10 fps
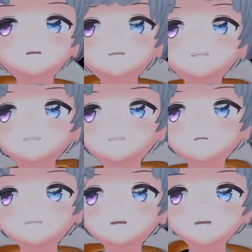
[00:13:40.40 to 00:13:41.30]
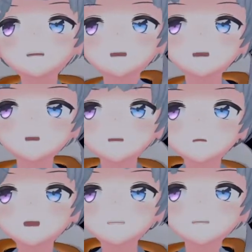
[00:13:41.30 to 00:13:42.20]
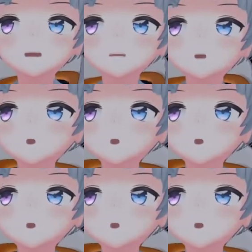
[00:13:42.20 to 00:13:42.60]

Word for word: just getting to the first two.